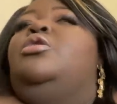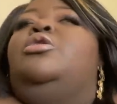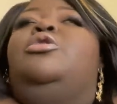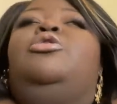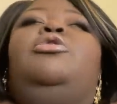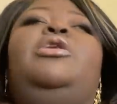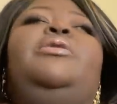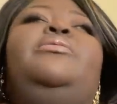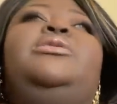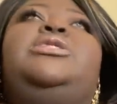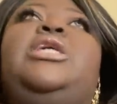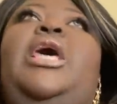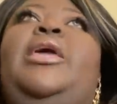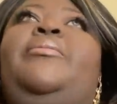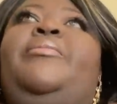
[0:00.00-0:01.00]
Girl, it was
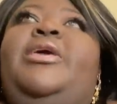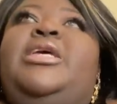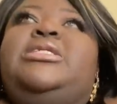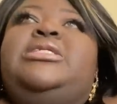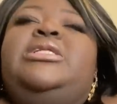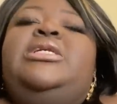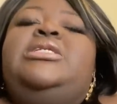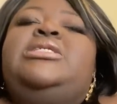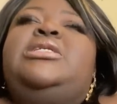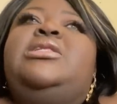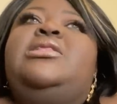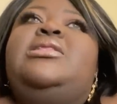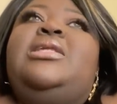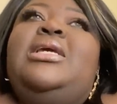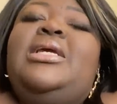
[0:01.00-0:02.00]
a mess.
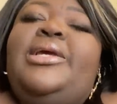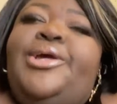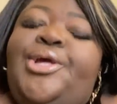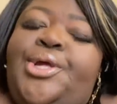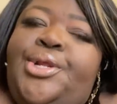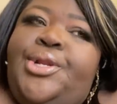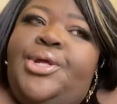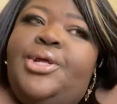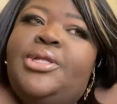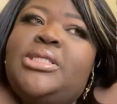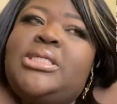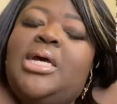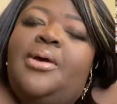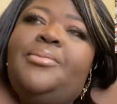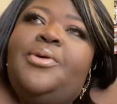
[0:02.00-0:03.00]
Listen, then
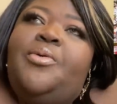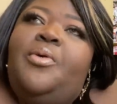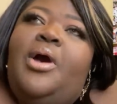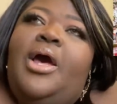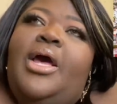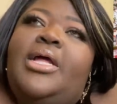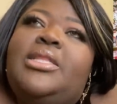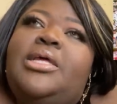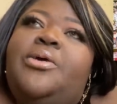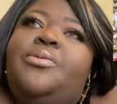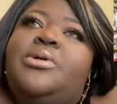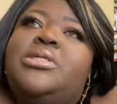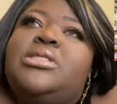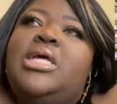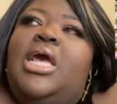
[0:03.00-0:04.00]
tell me why there
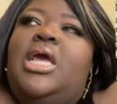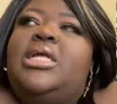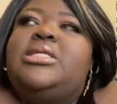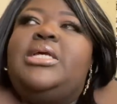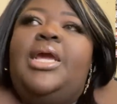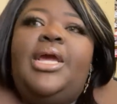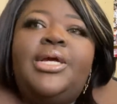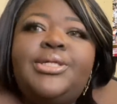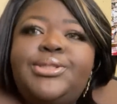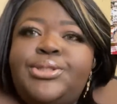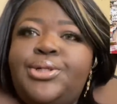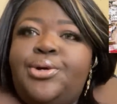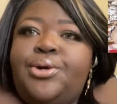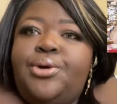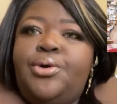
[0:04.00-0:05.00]
was a
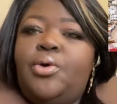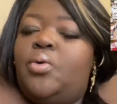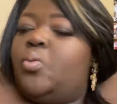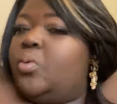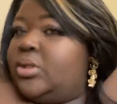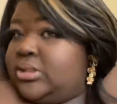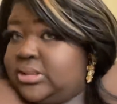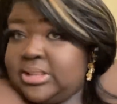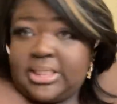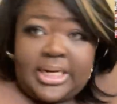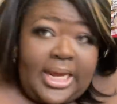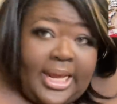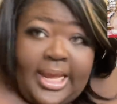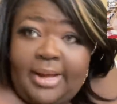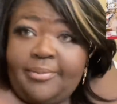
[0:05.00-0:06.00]
dancer who did
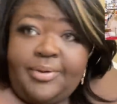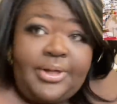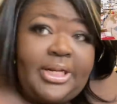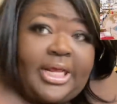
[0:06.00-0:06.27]
not have good